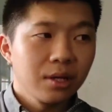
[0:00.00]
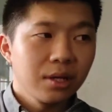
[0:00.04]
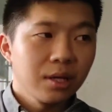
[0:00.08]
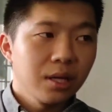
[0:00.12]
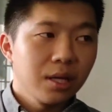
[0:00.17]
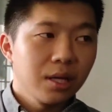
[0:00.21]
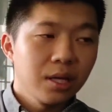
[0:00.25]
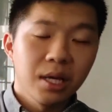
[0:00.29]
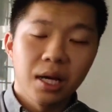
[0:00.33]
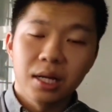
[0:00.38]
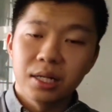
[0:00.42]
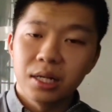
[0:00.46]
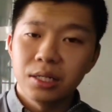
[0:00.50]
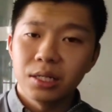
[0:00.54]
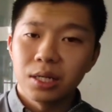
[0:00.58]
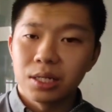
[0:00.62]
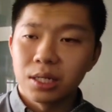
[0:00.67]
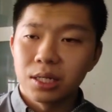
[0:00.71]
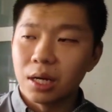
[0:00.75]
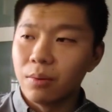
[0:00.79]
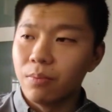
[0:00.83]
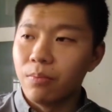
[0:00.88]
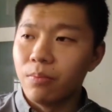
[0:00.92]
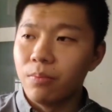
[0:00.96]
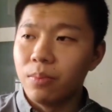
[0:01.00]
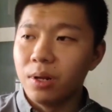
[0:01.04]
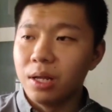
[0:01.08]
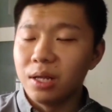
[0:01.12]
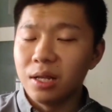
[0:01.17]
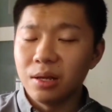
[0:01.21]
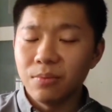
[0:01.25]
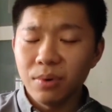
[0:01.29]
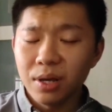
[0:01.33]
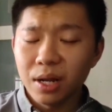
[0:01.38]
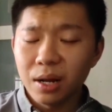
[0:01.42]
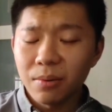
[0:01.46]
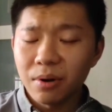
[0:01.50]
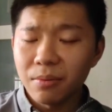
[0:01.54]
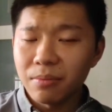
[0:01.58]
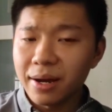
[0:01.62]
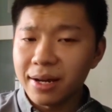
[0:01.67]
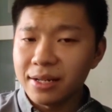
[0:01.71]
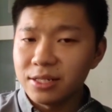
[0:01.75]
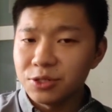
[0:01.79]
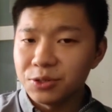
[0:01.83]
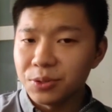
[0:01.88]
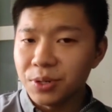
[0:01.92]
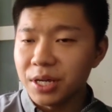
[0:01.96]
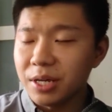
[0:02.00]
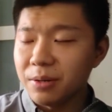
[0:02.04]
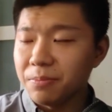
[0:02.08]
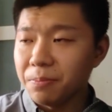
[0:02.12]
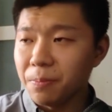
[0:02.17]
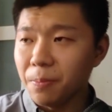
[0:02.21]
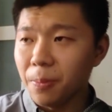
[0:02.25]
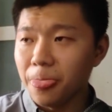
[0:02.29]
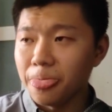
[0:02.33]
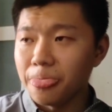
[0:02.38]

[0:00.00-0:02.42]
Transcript: yeah, this is a little bit about my dream.